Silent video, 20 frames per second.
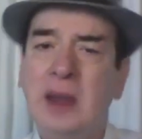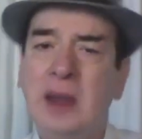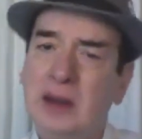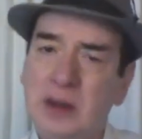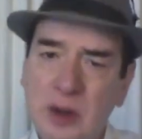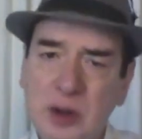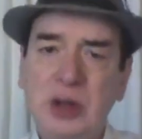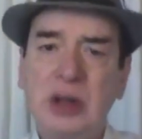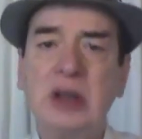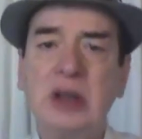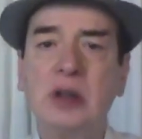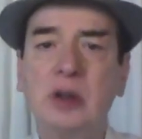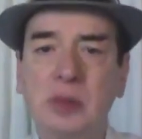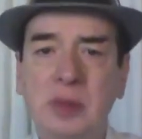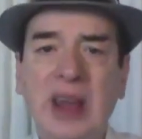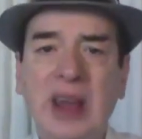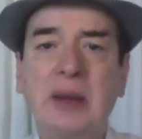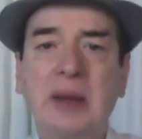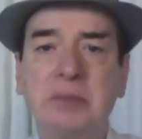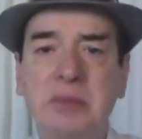Do you think you'll
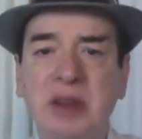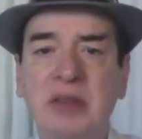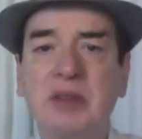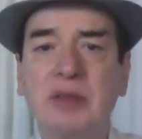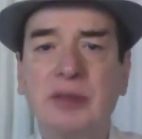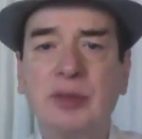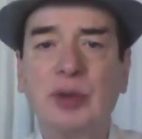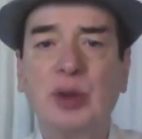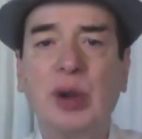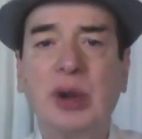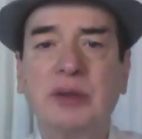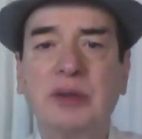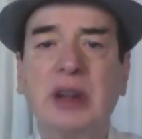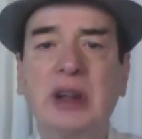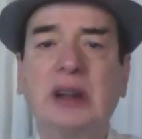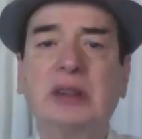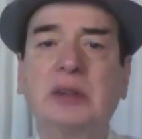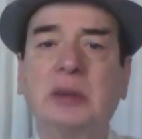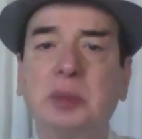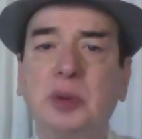be happy if you have
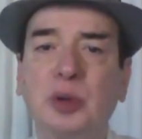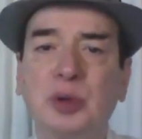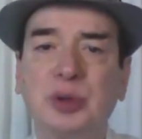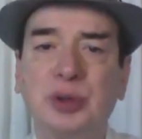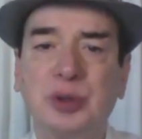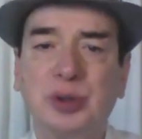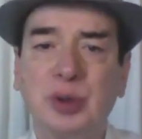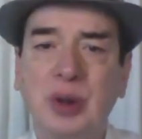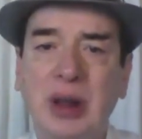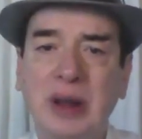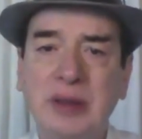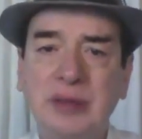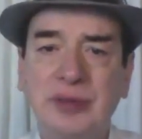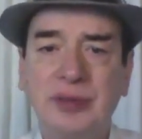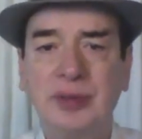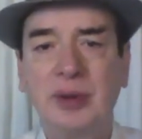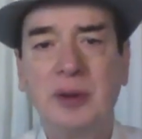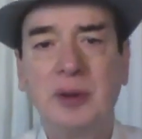that approach to life?